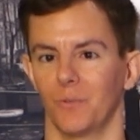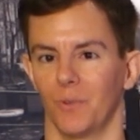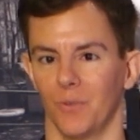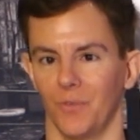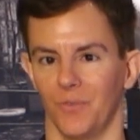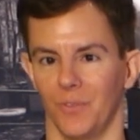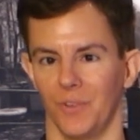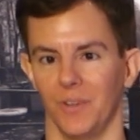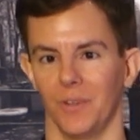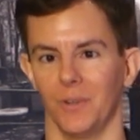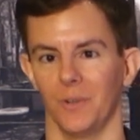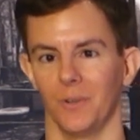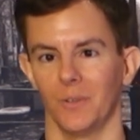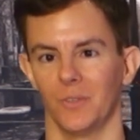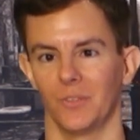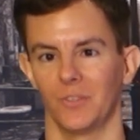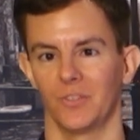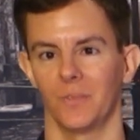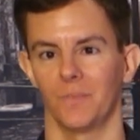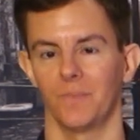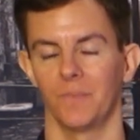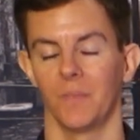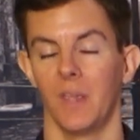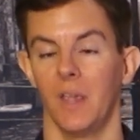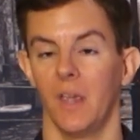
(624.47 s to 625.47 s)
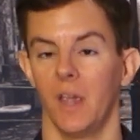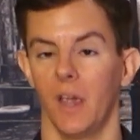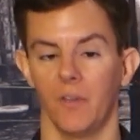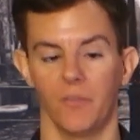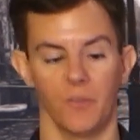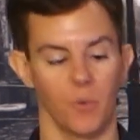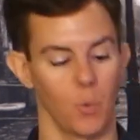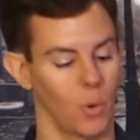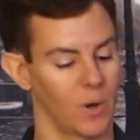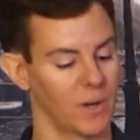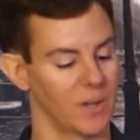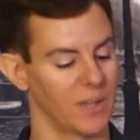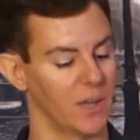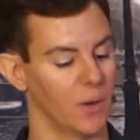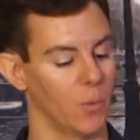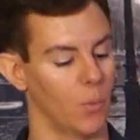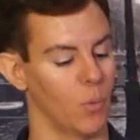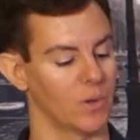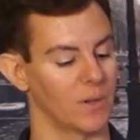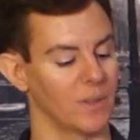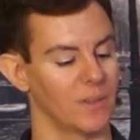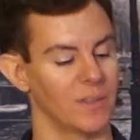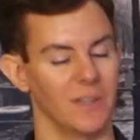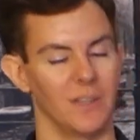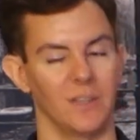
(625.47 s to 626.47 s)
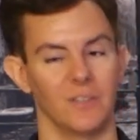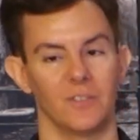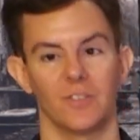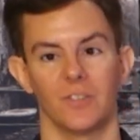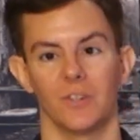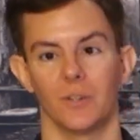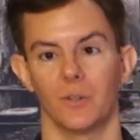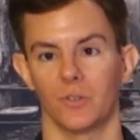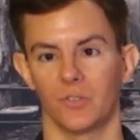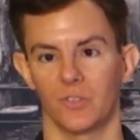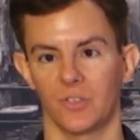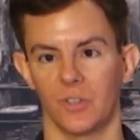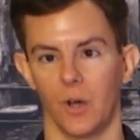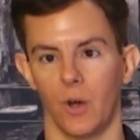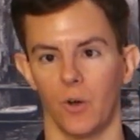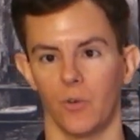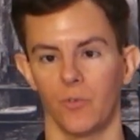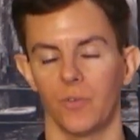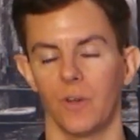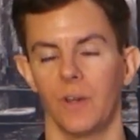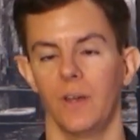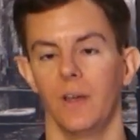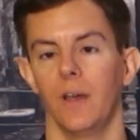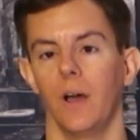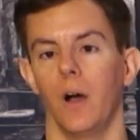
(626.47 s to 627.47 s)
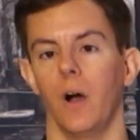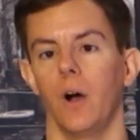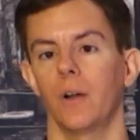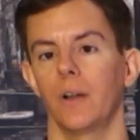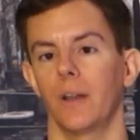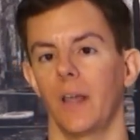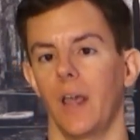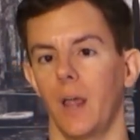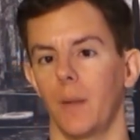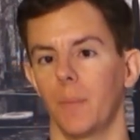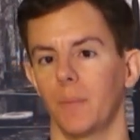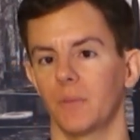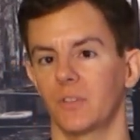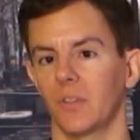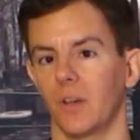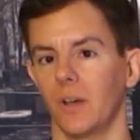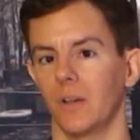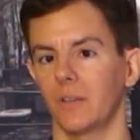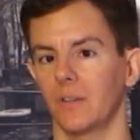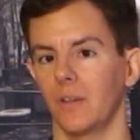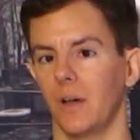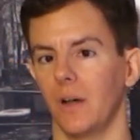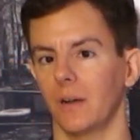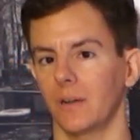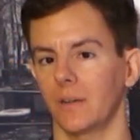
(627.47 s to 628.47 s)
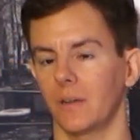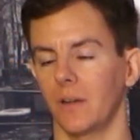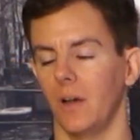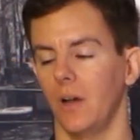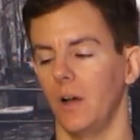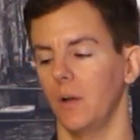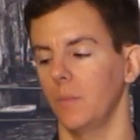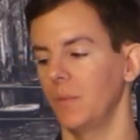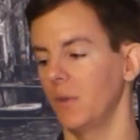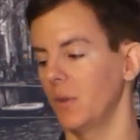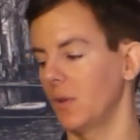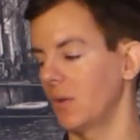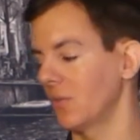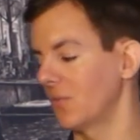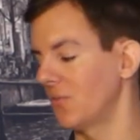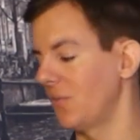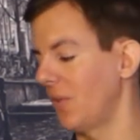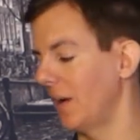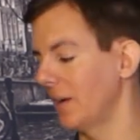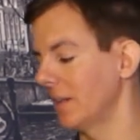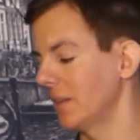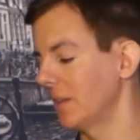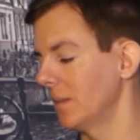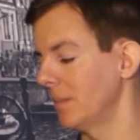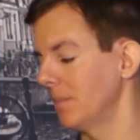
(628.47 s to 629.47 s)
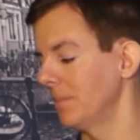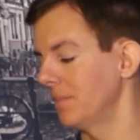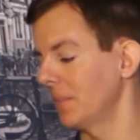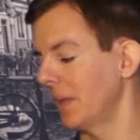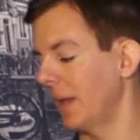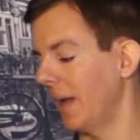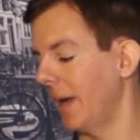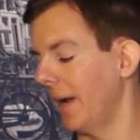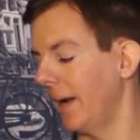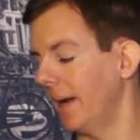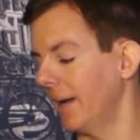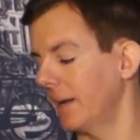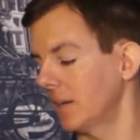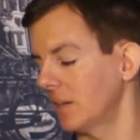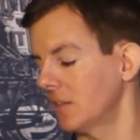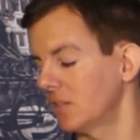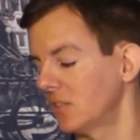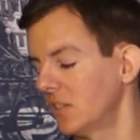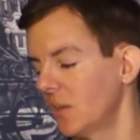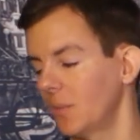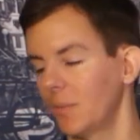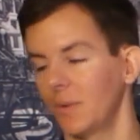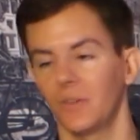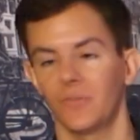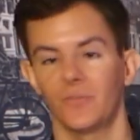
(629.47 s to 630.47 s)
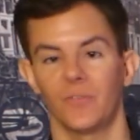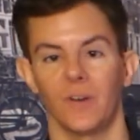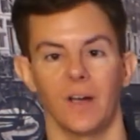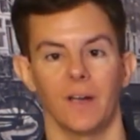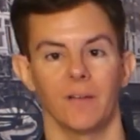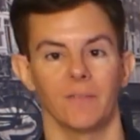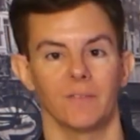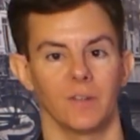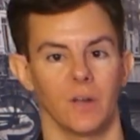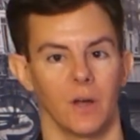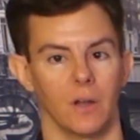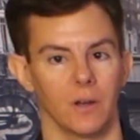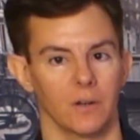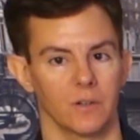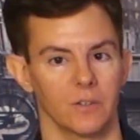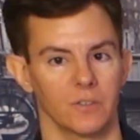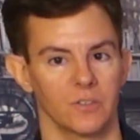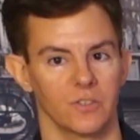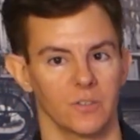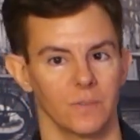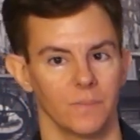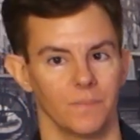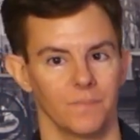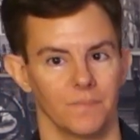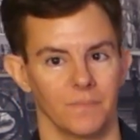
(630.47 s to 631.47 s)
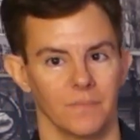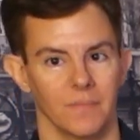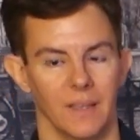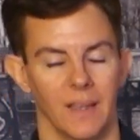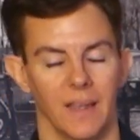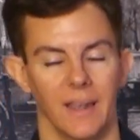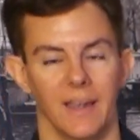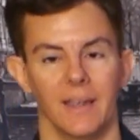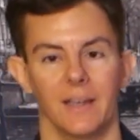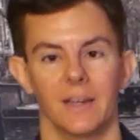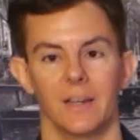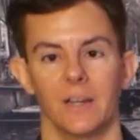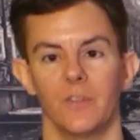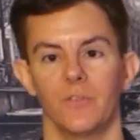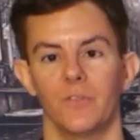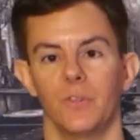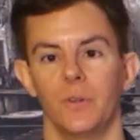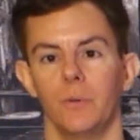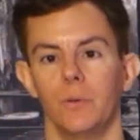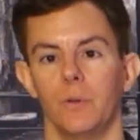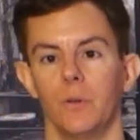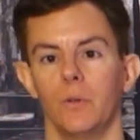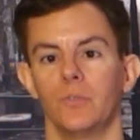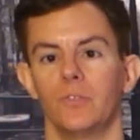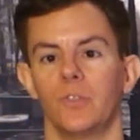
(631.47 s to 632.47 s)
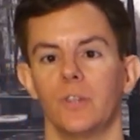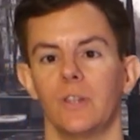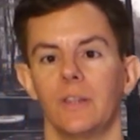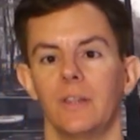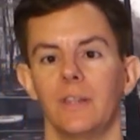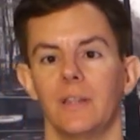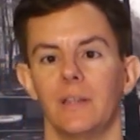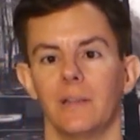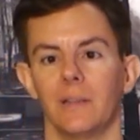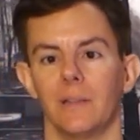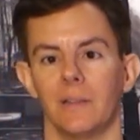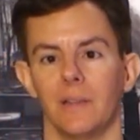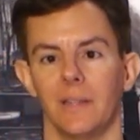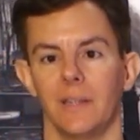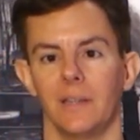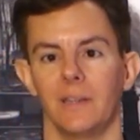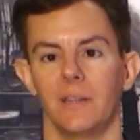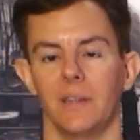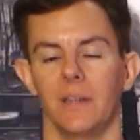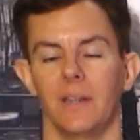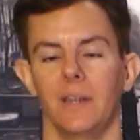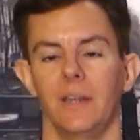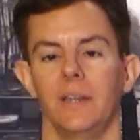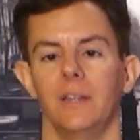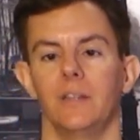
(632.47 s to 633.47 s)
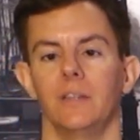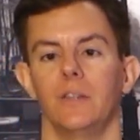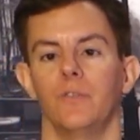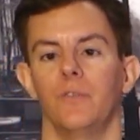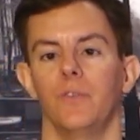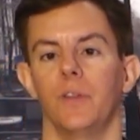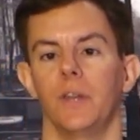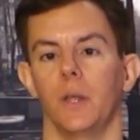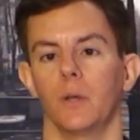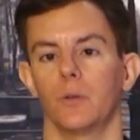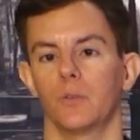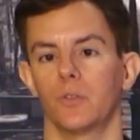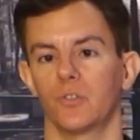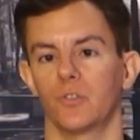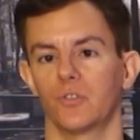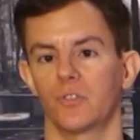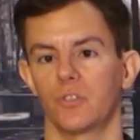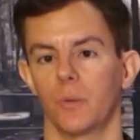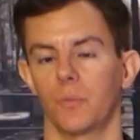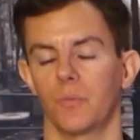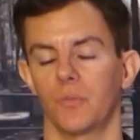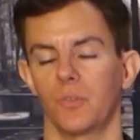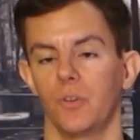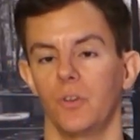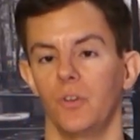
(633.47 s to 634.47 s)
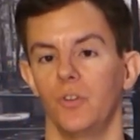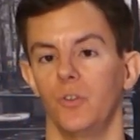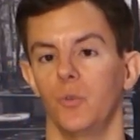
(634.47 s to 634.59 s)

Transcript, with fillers: reviews. If you want to get one of these yourself, on Amazon.com you can find them at $75. And if you use the link in the video description,